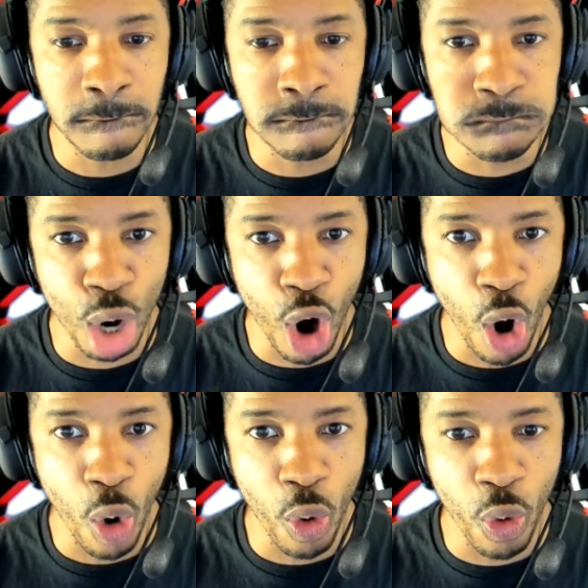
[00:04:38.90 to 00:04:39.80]

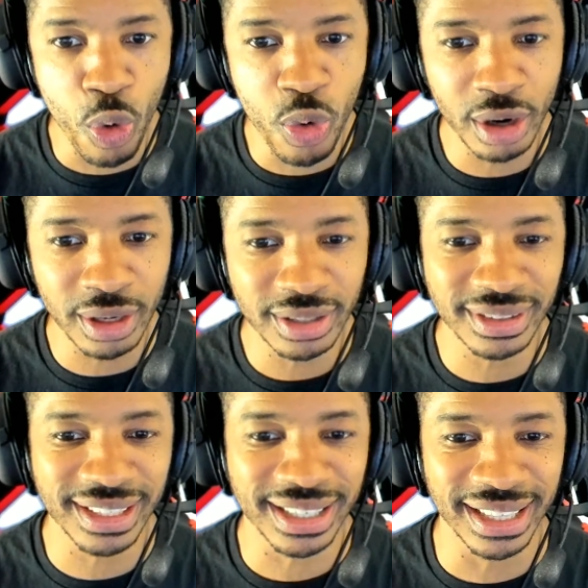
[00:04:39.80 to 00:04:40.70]
bro,
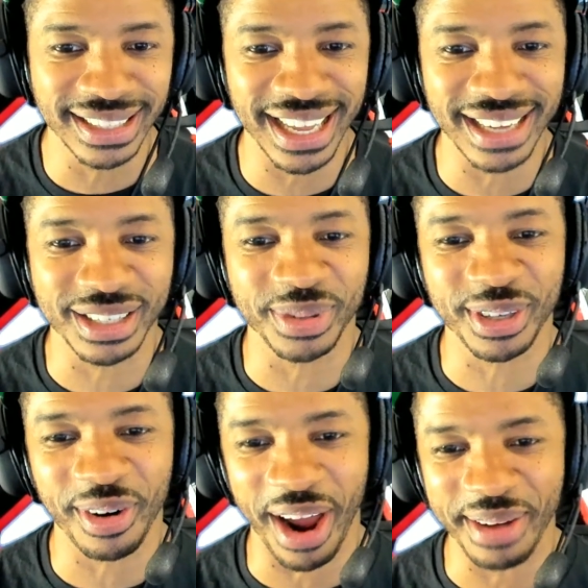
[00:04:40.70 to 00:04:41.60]
click that
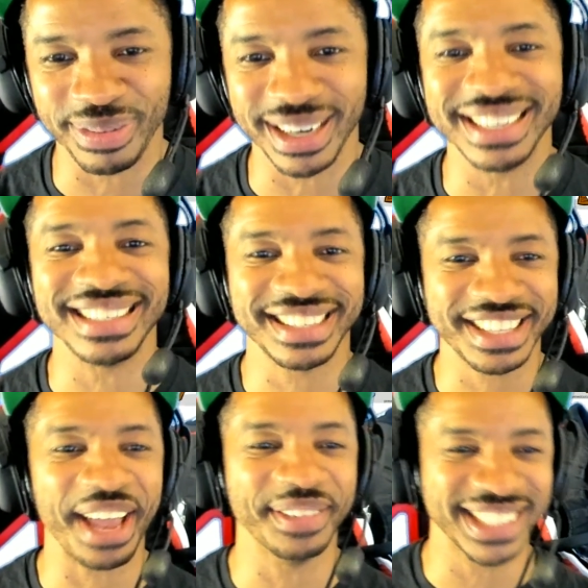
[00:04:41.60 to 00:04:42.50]
subscribe button.
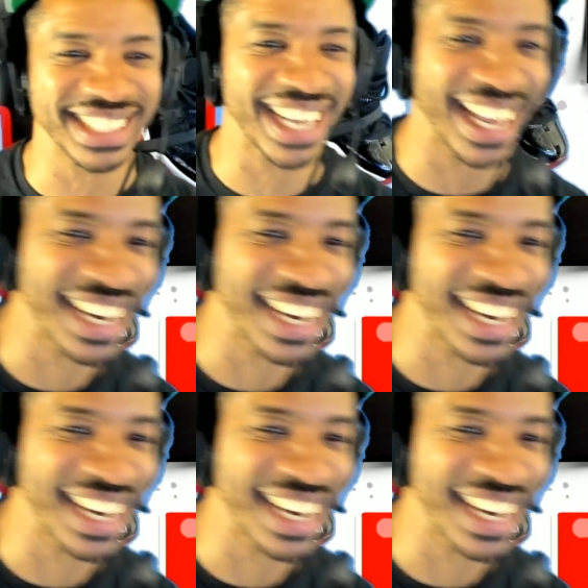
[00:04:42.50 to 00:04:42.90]
Stay up to date.